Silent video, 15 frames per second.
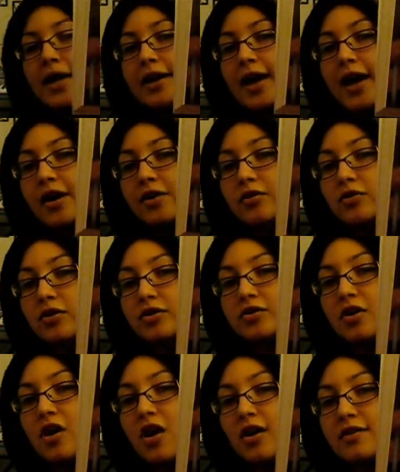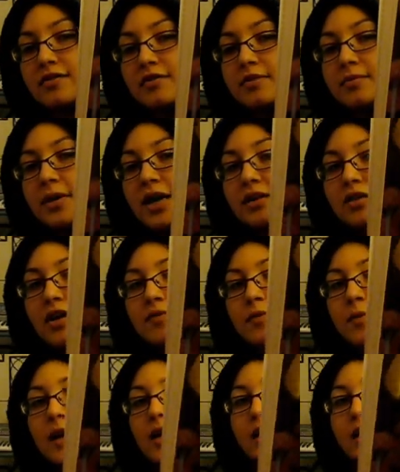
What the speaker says: Hatter looks awesome. I love the Mad